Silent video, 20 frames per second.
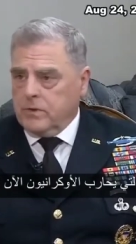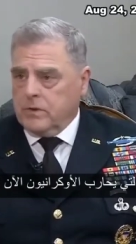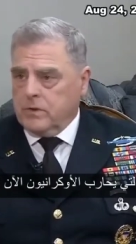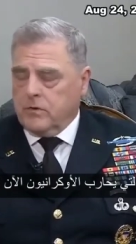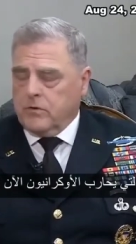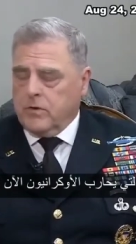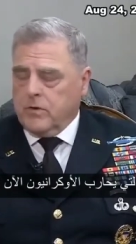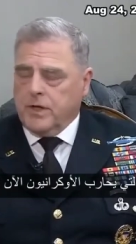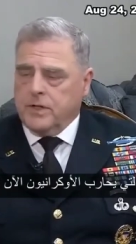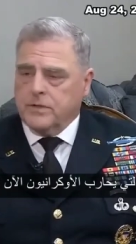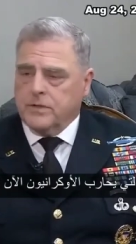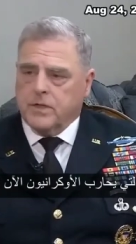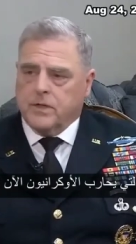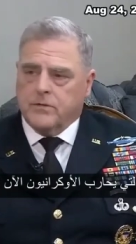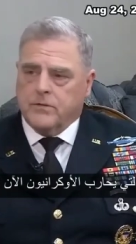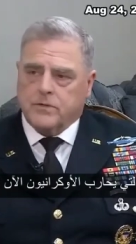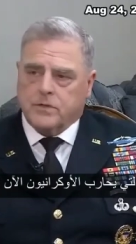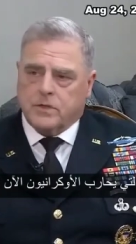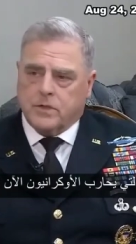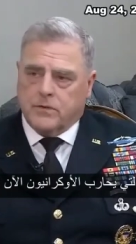The Ukrainians
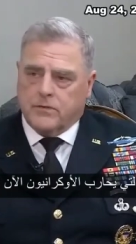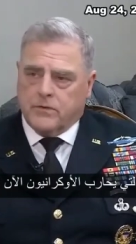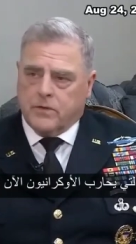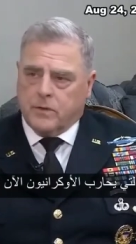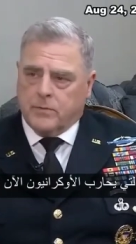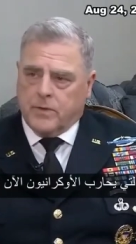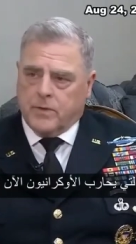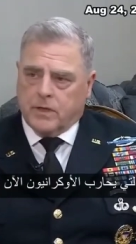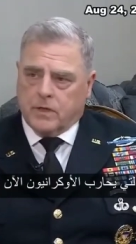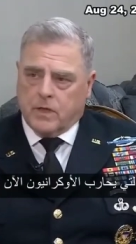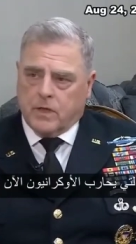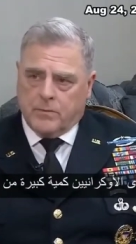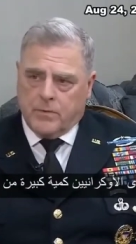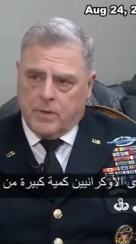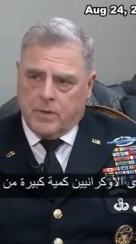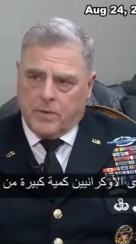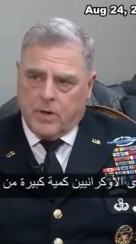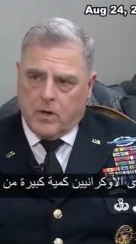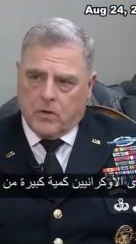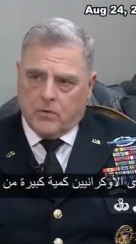have a significant amount of
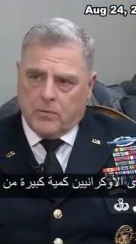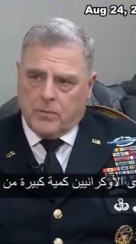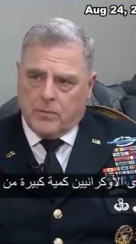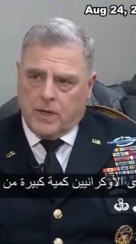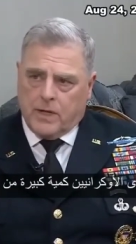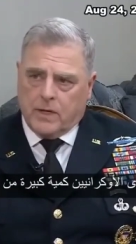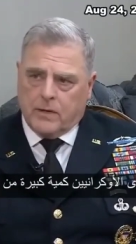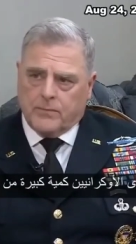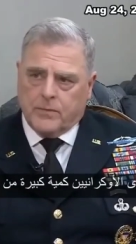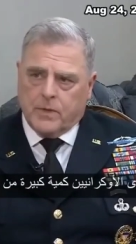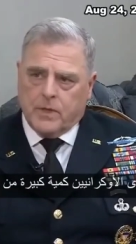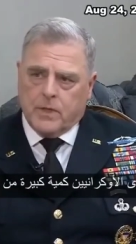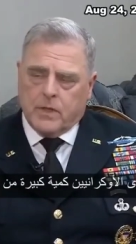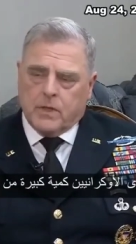combat power remaining.